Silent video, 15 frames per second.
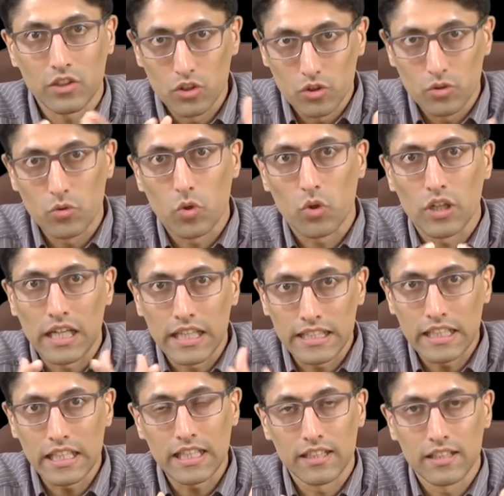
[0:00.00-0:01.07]
clue or
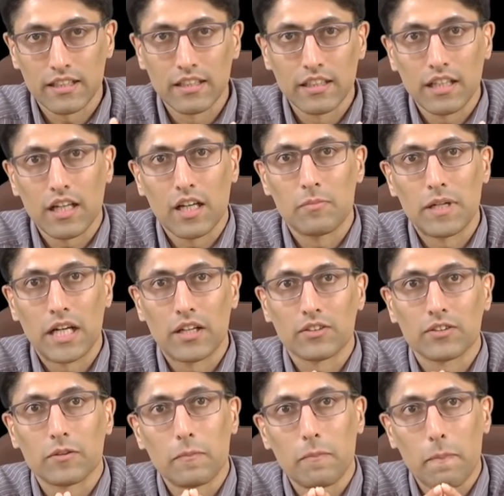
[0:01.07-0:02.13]
idea
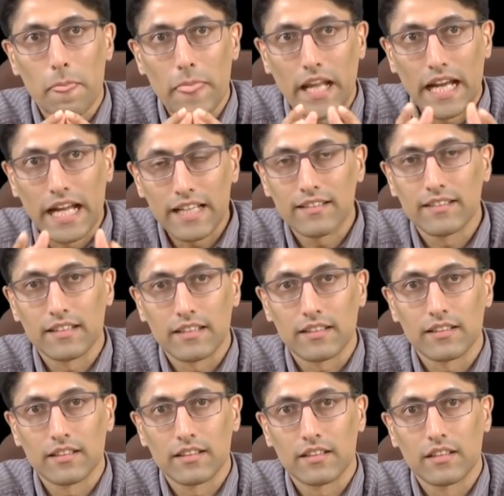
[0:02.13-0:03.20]
about
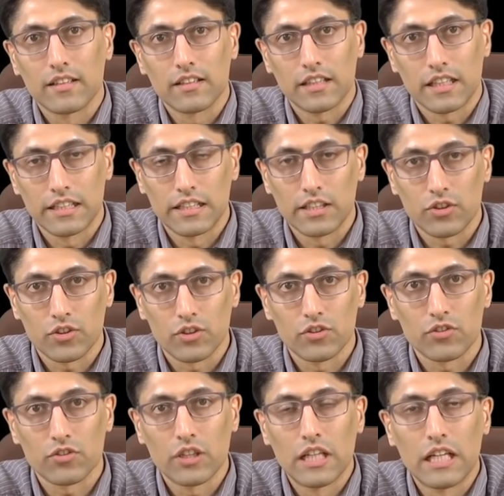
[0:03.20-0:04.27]
exit
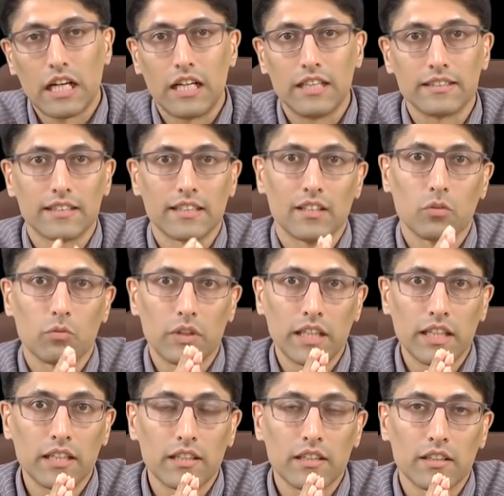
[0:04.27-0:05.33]
conditions until
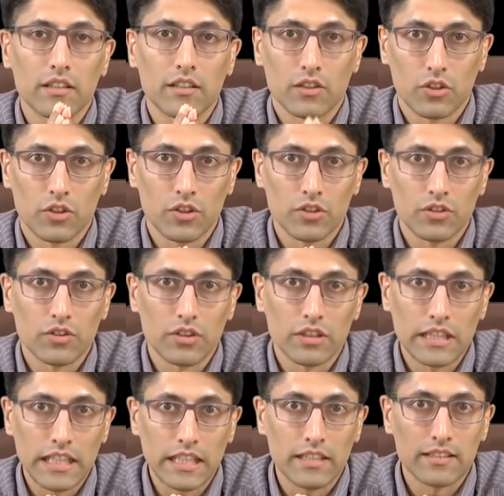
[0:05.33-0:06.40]
we learned
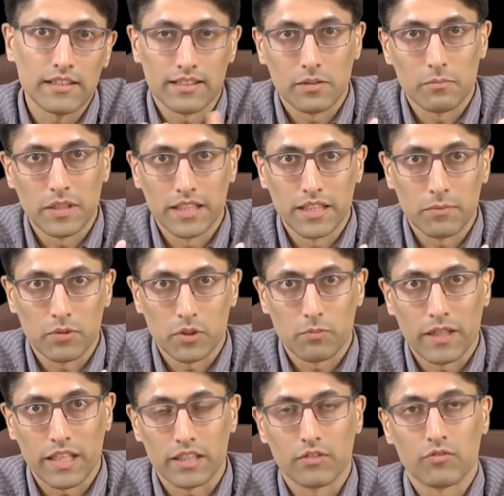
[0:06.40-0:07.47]
the disability
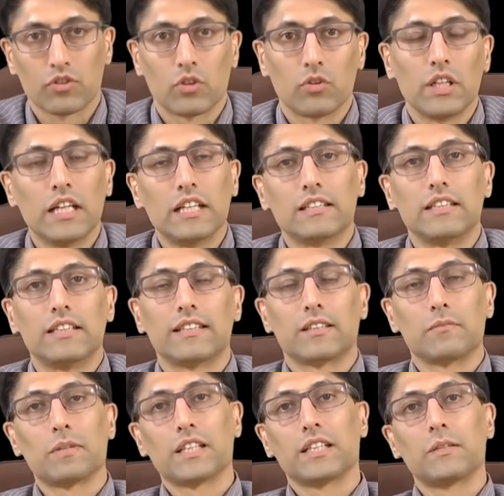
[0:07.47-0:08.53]
perspective. So the
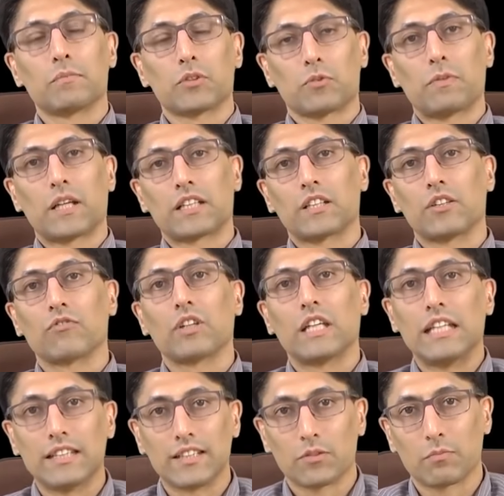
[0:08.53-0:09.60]
disability perspective
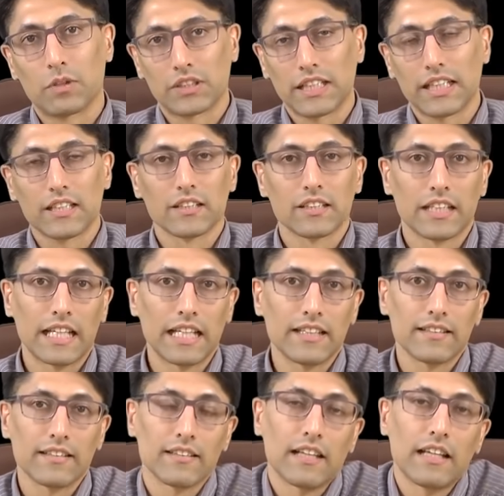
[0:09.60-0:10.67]
in this particular
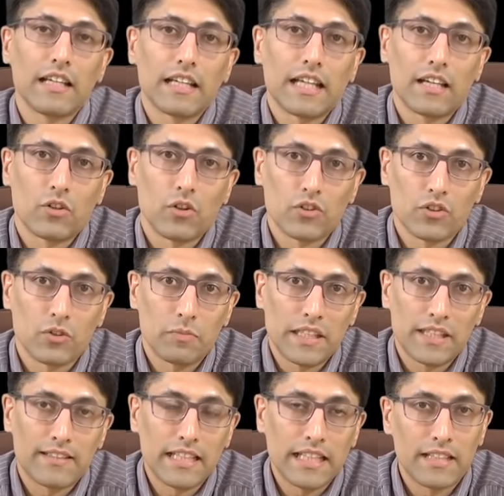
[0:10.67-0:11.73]
case can also
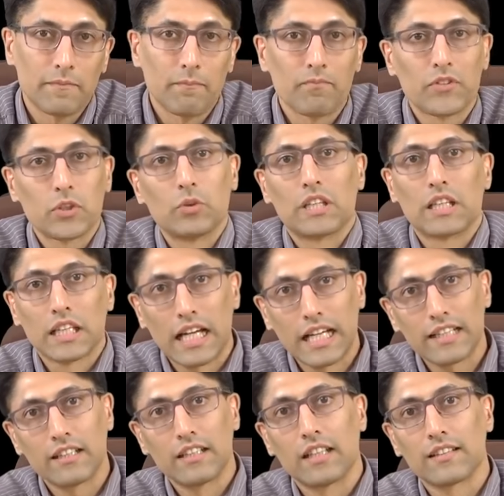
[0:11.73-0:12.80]
be seen to
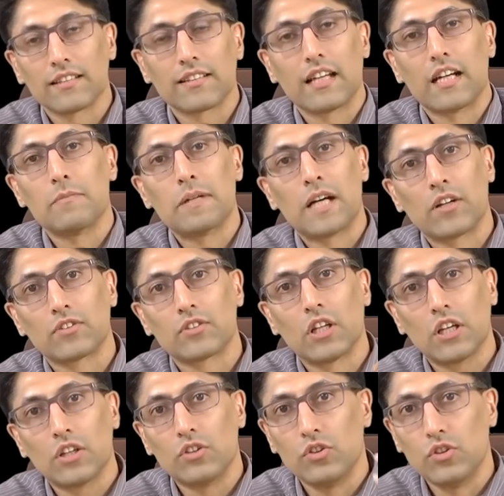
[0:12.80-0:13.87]
enlighten us about
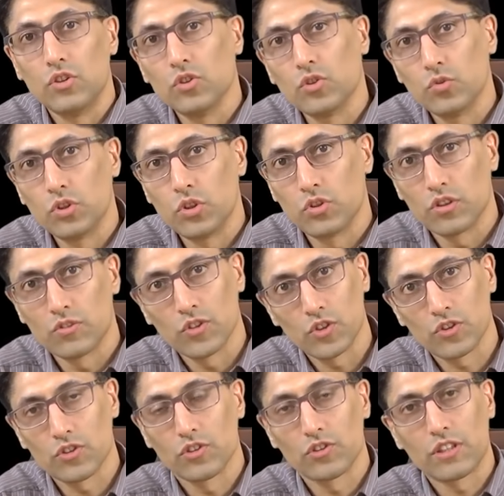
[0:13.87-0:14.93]
new
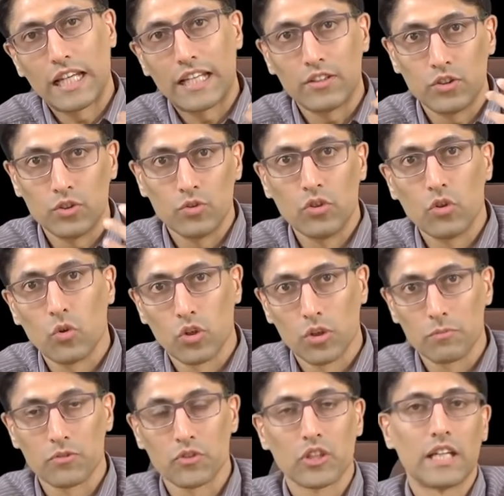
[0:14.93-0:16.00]
universals and new
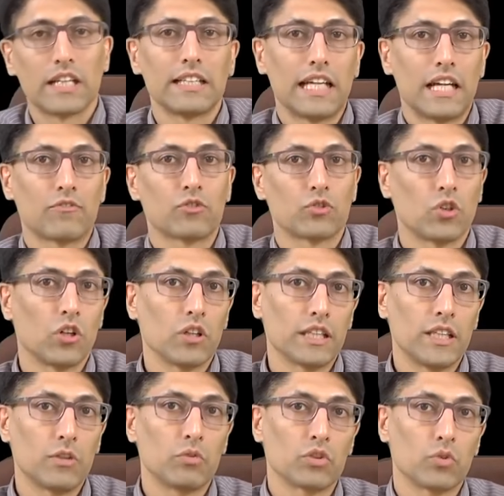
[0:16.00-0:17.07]
norms. After
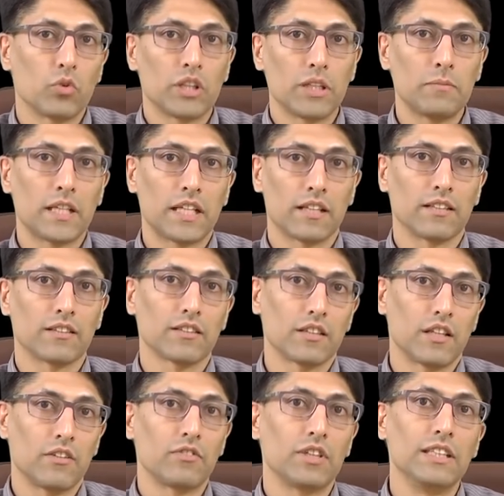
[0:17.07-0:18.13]
all, it was only because
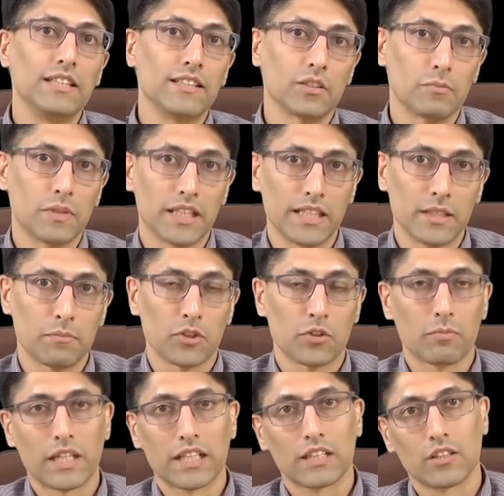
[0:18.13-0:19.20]
of the disability
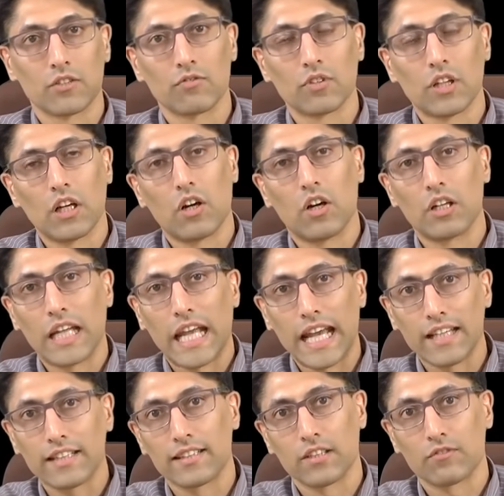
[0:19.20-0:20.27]
perspective on
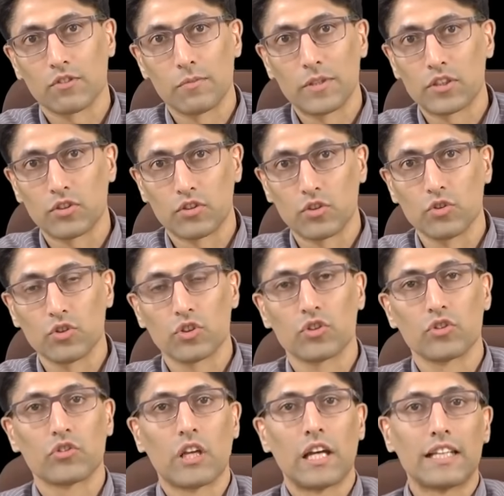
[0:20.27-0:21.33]
exit from
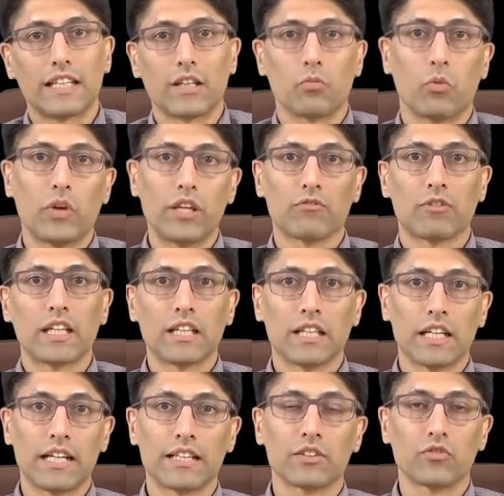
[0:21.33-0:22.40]
institutions that we
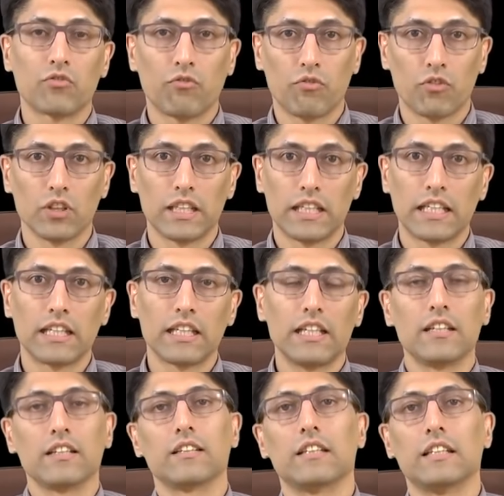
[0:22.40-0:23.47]
realized fully
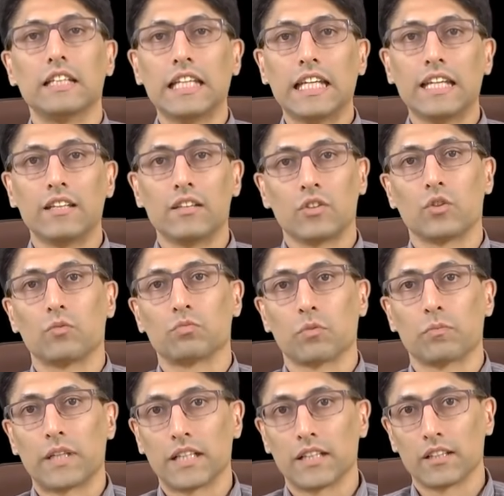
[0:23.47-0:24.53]
the need to
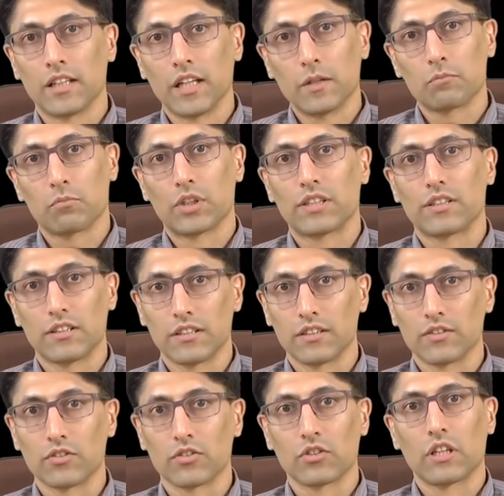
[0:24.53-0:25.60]
prepare
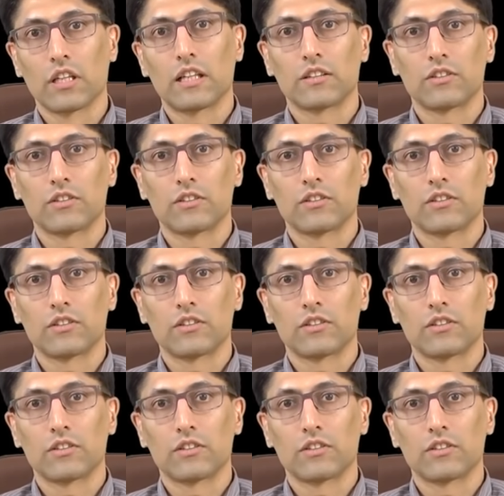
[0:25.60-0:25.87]
prisoners